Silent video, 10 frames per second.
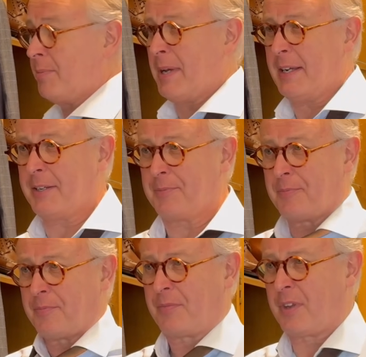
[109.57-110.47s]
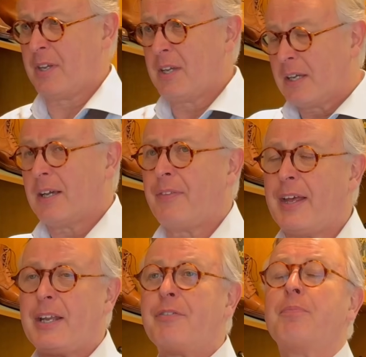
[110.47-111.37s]
back. And
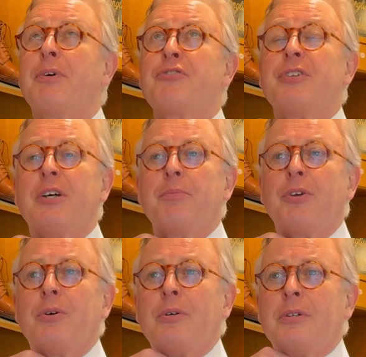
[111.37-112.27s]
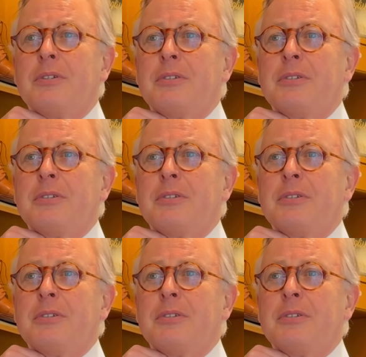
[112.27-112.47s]
then if you button up your